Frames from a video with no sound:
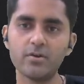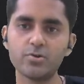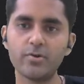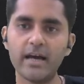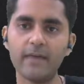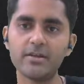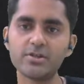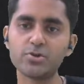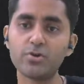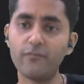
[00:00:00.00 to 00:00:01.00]
So
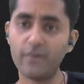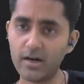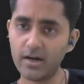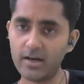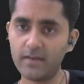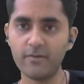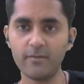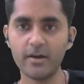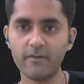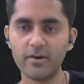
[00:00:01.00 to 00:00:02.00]
dimensions of work done will
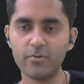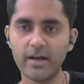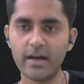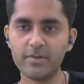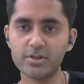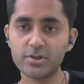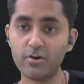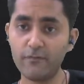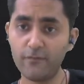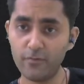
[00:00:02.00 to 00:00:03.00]
be equal to dimension
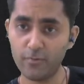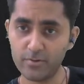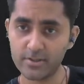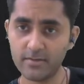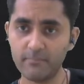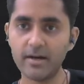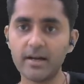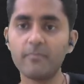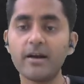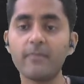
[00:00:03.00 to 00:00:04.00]
of force
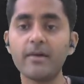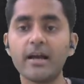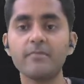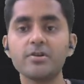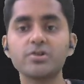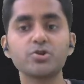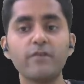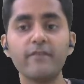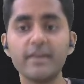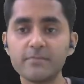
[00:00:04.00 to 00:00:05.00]
multiplied by dimensions
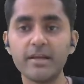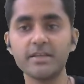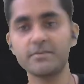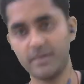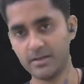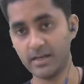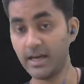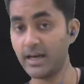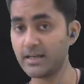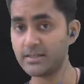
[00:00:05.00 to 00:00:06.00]
of displacement.
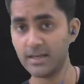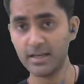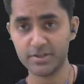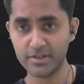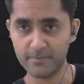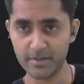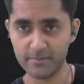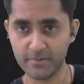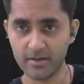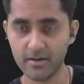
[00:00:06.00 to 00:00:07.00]
X is
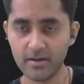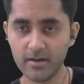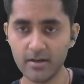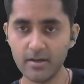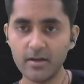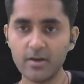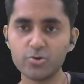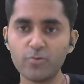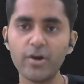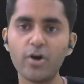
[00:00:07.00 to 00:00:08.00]
displacement.
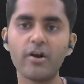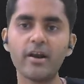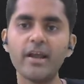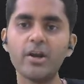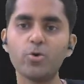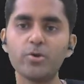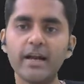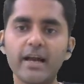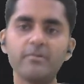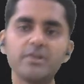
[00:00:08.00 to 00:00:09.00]
So we already know the
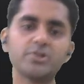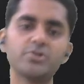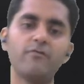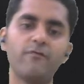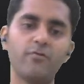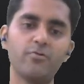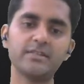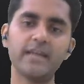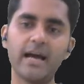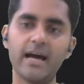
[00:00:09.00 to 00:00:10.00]
dimensions of force
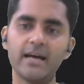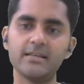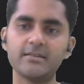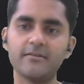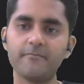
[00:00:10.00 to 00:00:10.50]
as